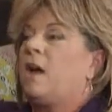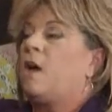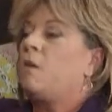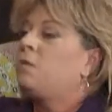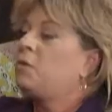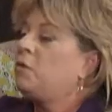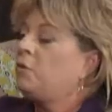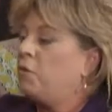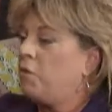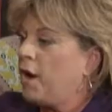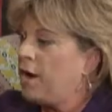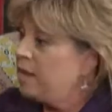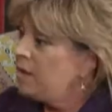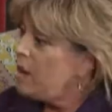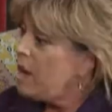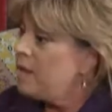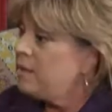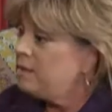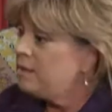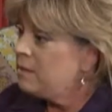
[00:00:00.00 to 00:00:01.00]
I was afraid of
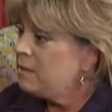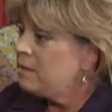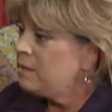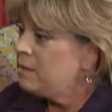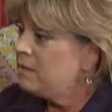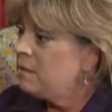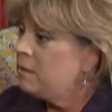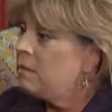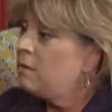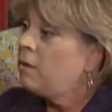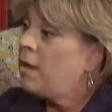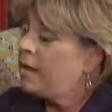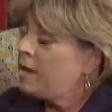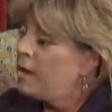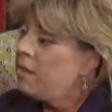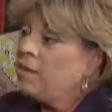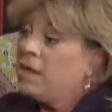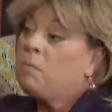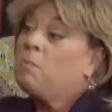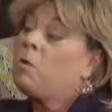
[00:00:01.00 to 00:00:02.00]
guns, like
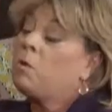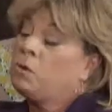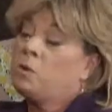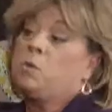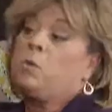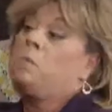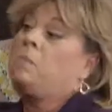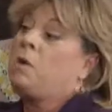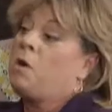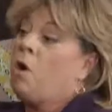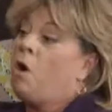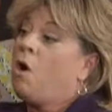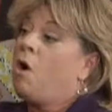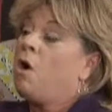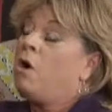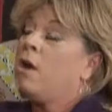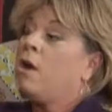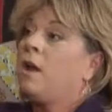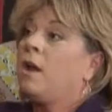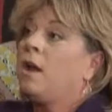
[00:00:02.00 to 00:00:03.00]
I think most women
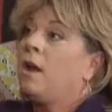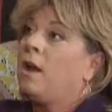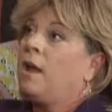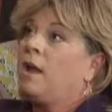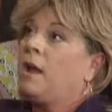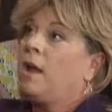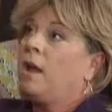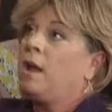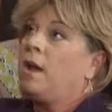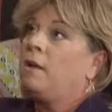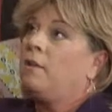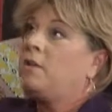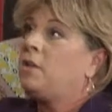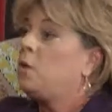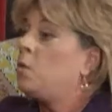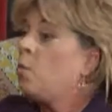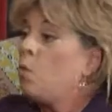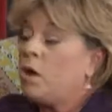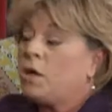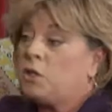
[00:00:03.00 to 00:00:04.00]
are.
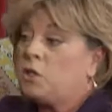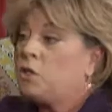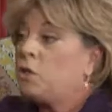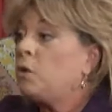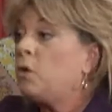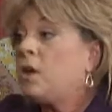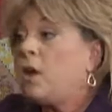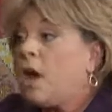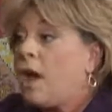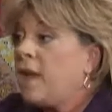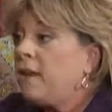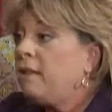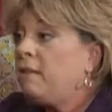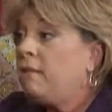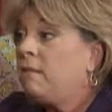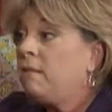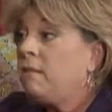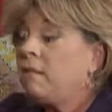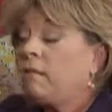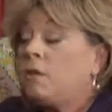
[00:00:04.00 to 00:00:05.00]
Didn't want to shoot a
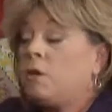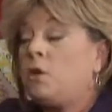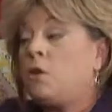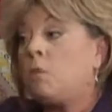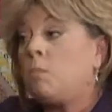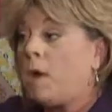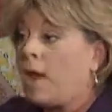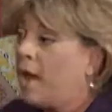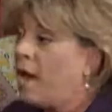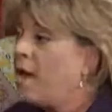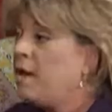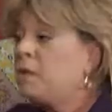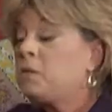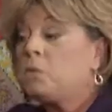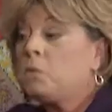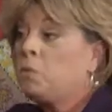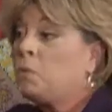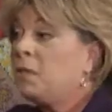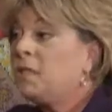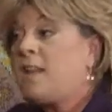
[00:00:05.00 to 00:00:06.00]
gun. Knew my
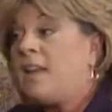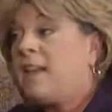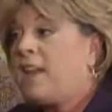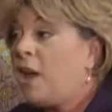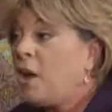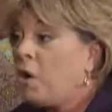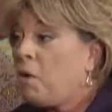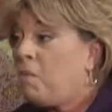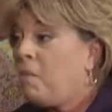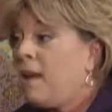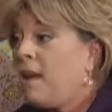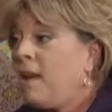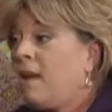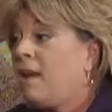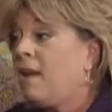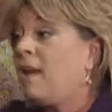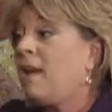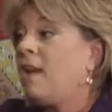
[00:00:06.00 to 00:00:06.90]
husband would take care of me.